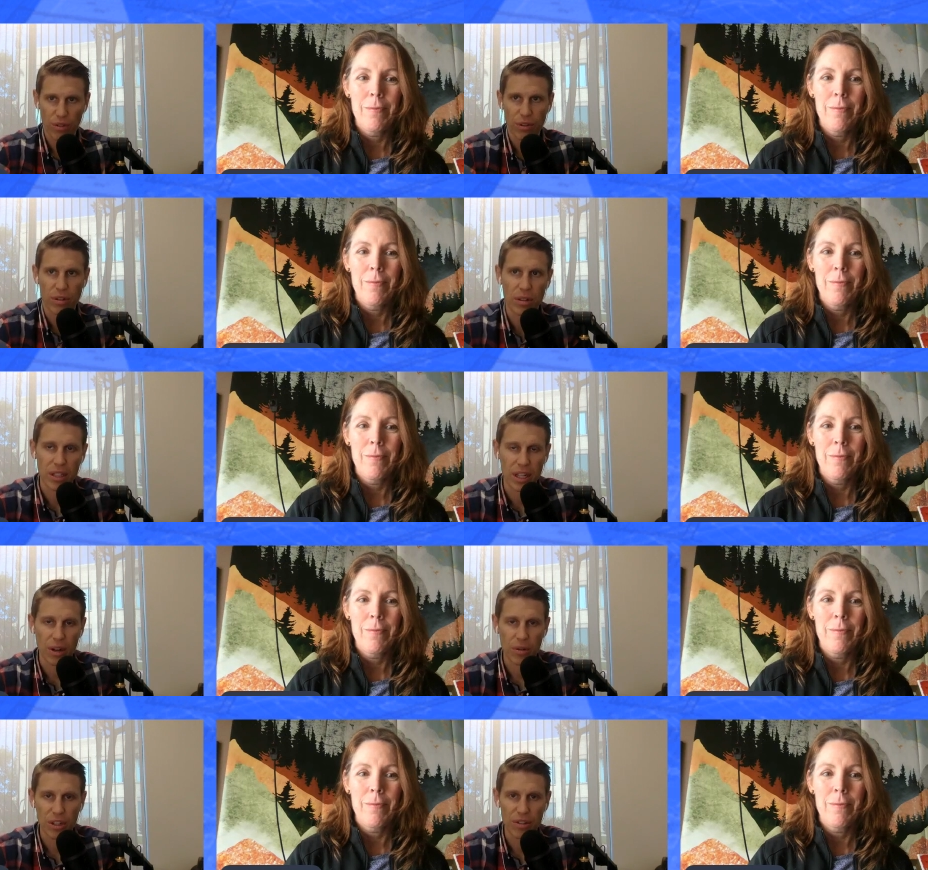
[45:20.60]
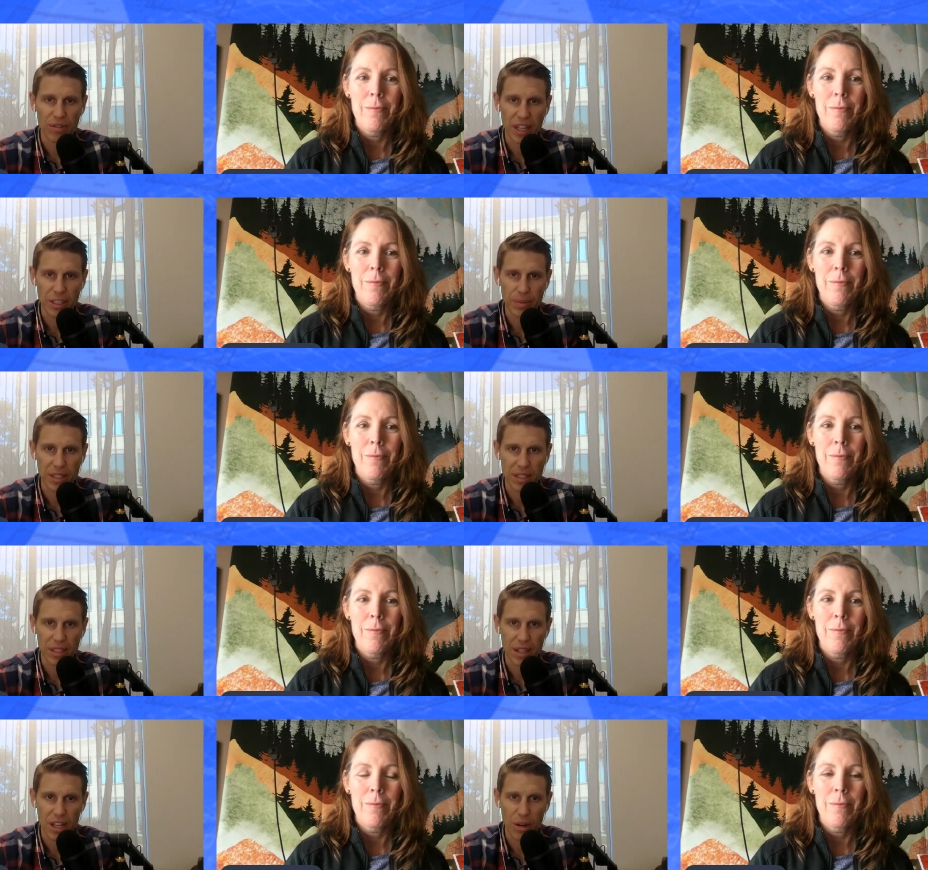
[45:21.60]
Speaker 1: for you know your investments
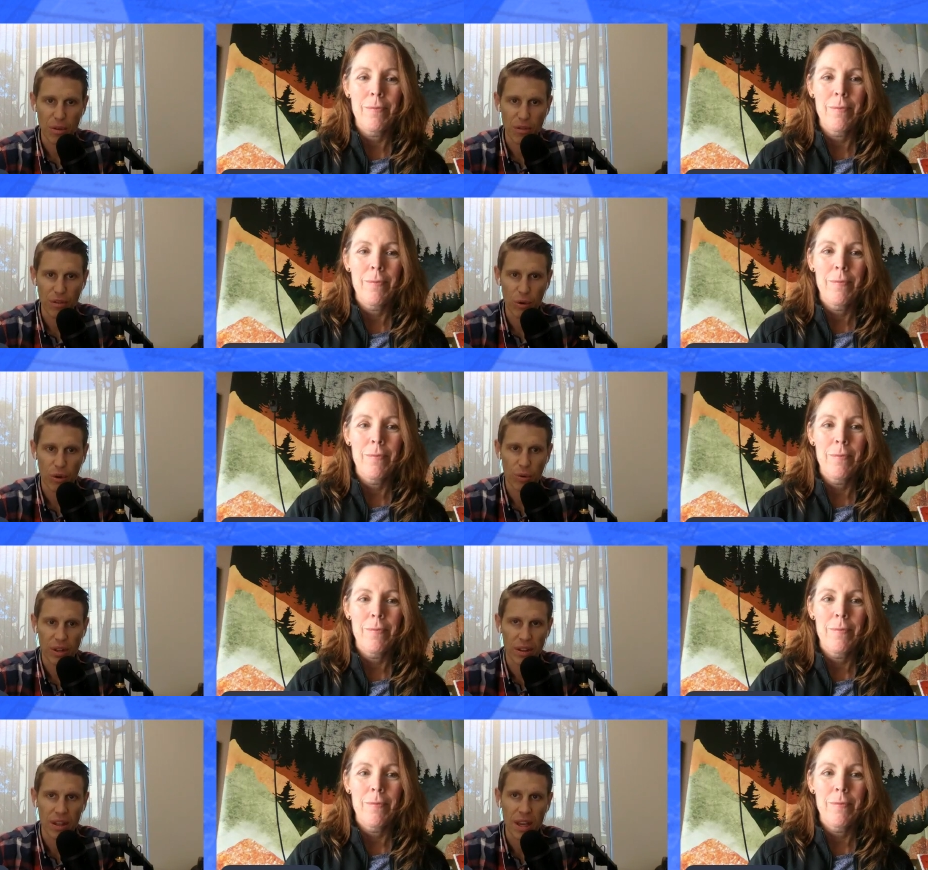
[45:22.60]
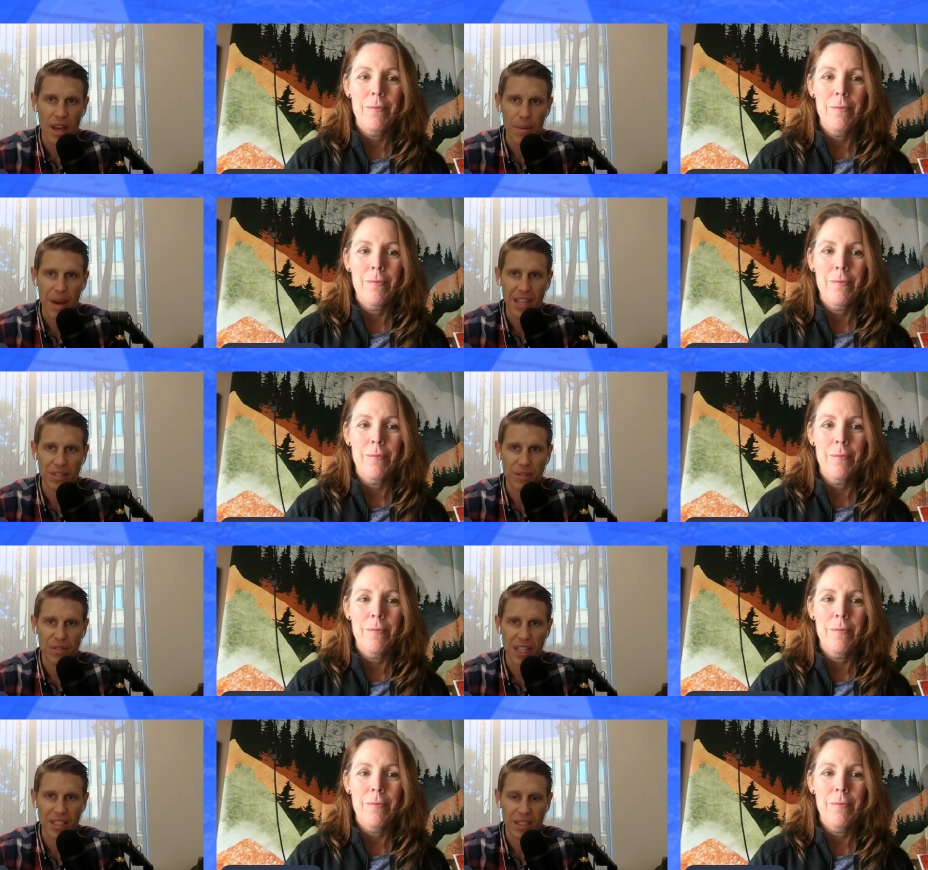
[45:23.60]
and you know moving forward with
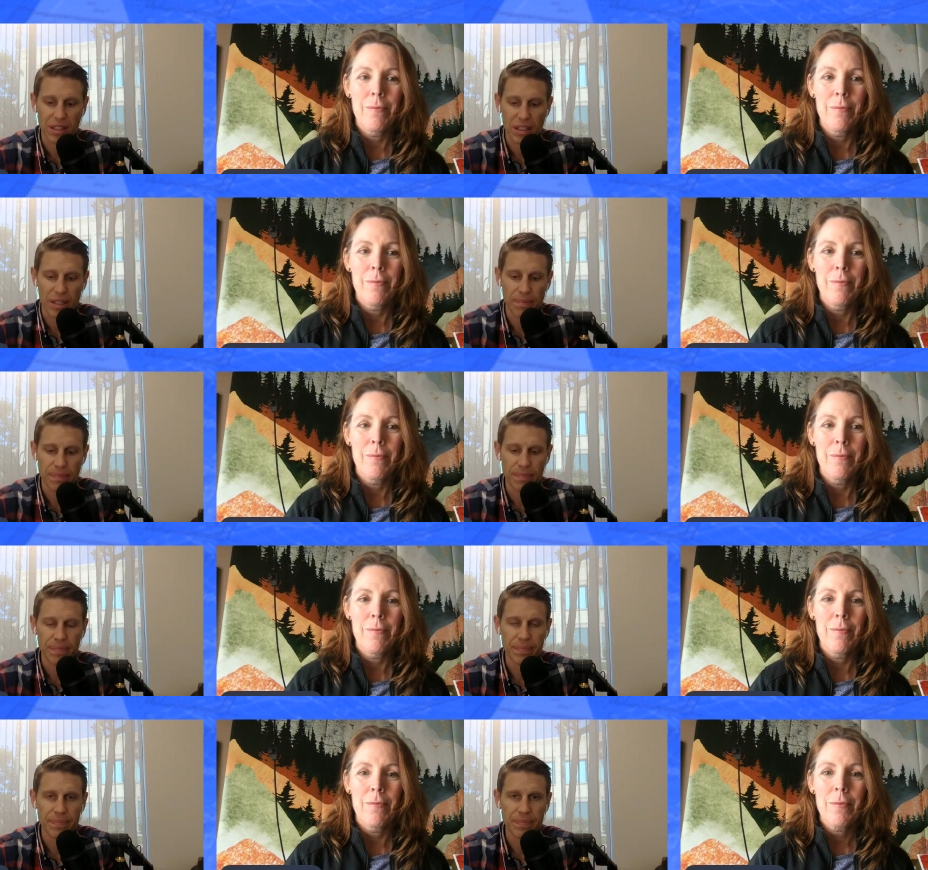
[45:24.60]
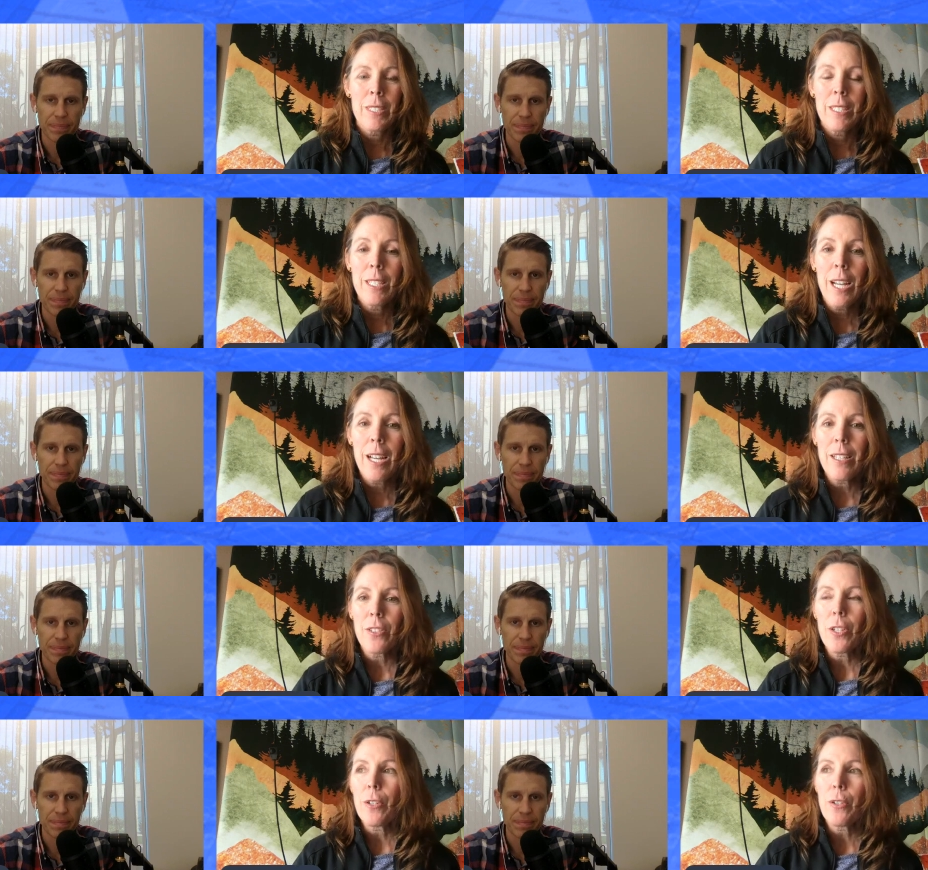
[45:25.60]
passiveinvesting.com
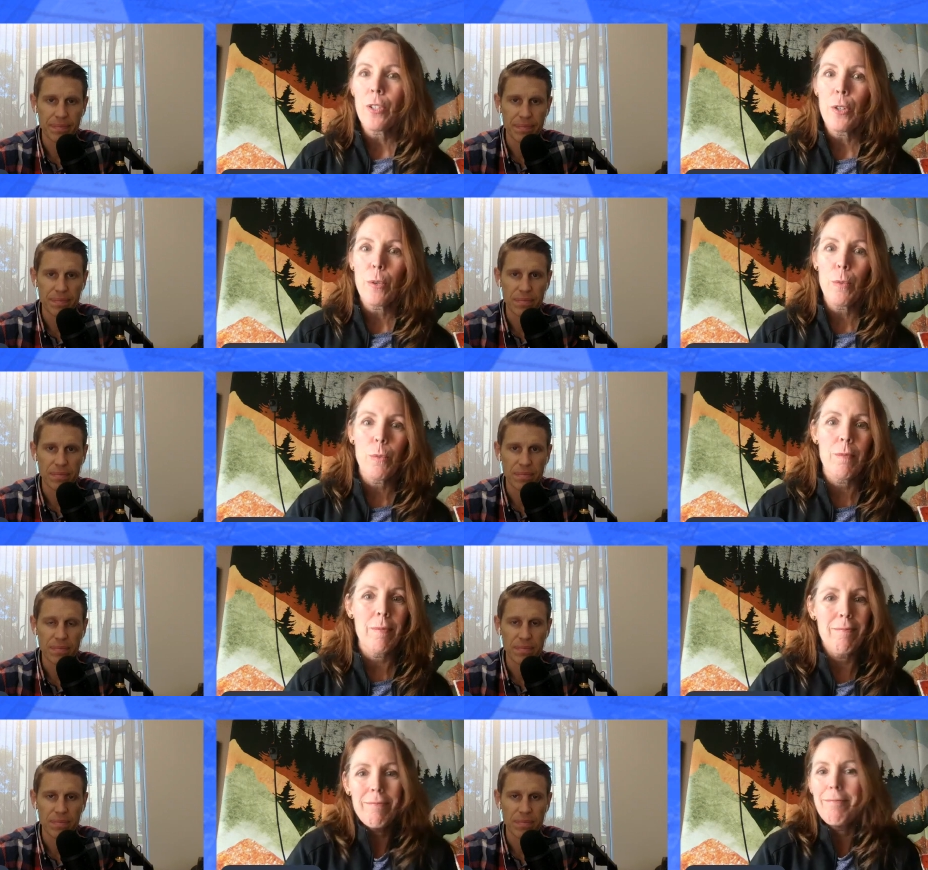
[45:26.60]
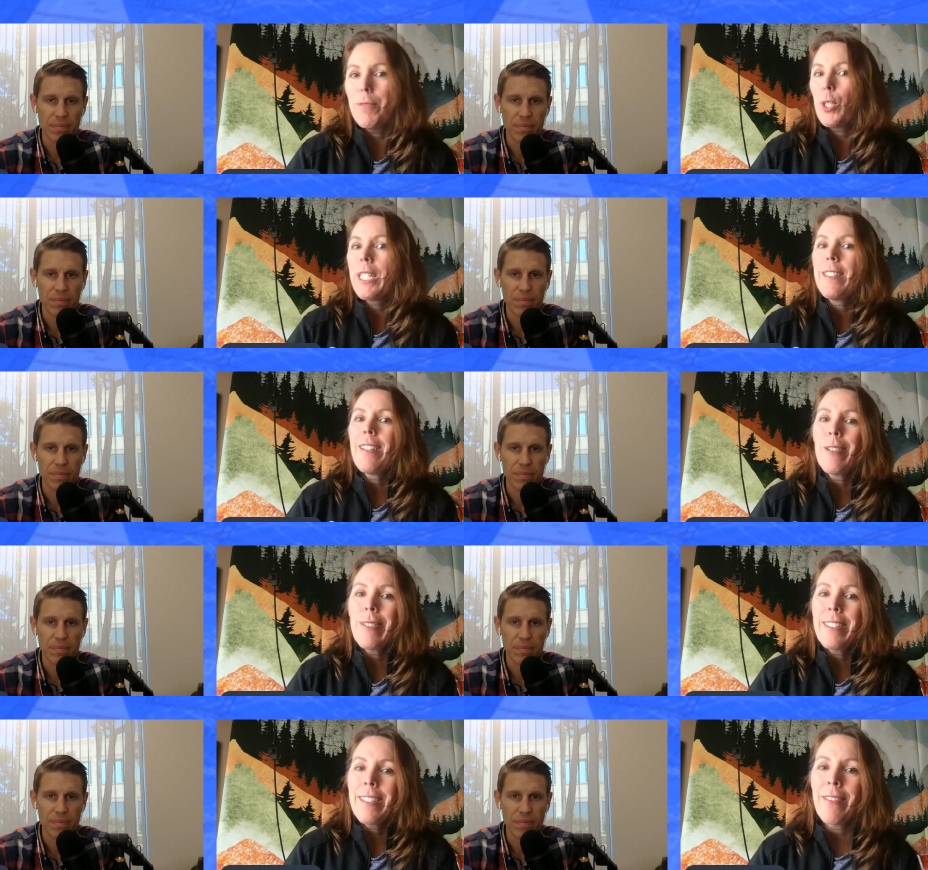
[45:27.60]
Speaker 2: yeah. So, you know, we're
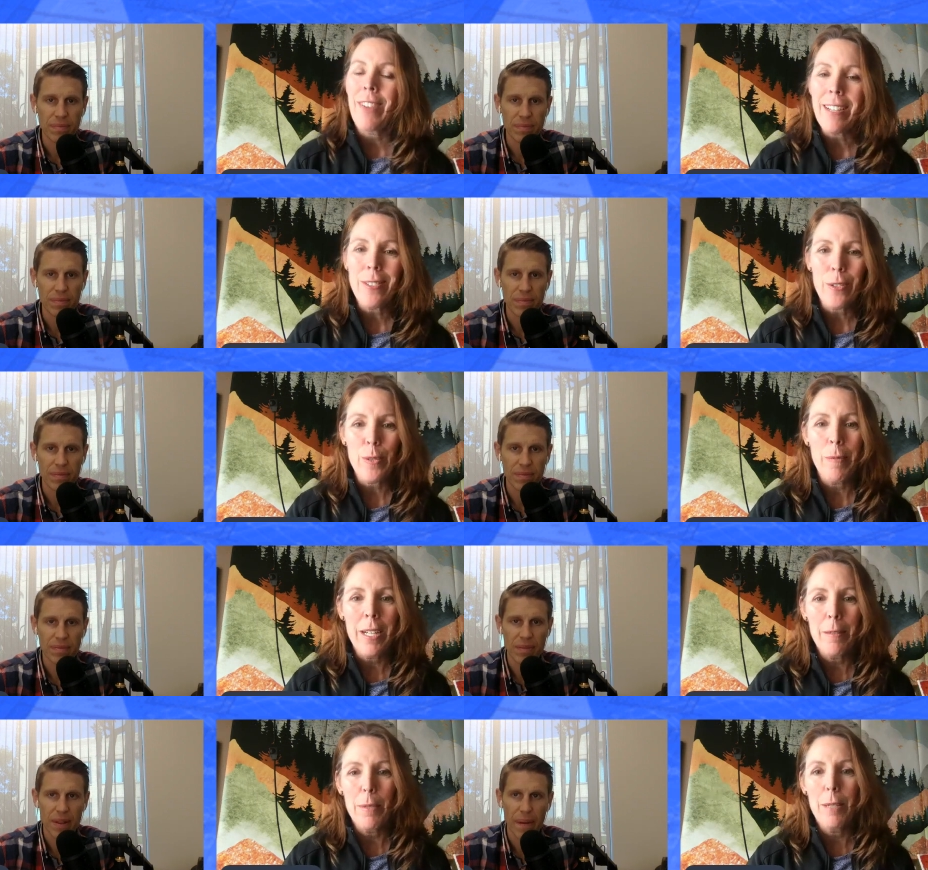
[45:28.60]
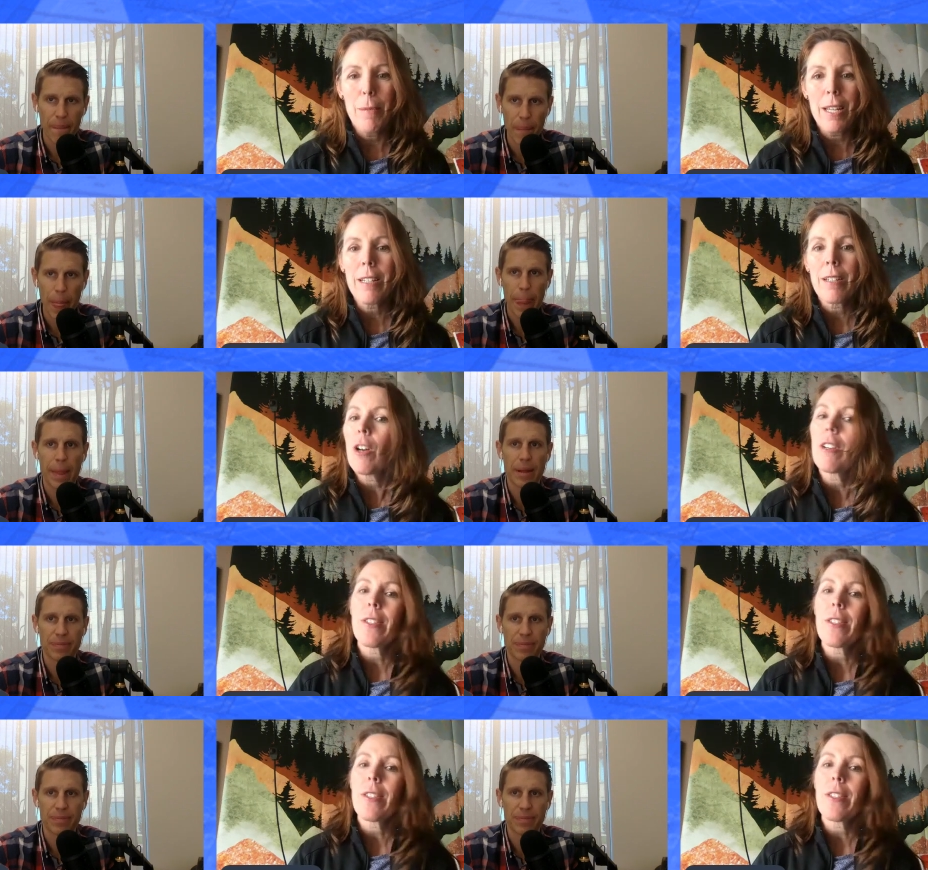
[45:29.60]
continuing to invest. There's money to be made in all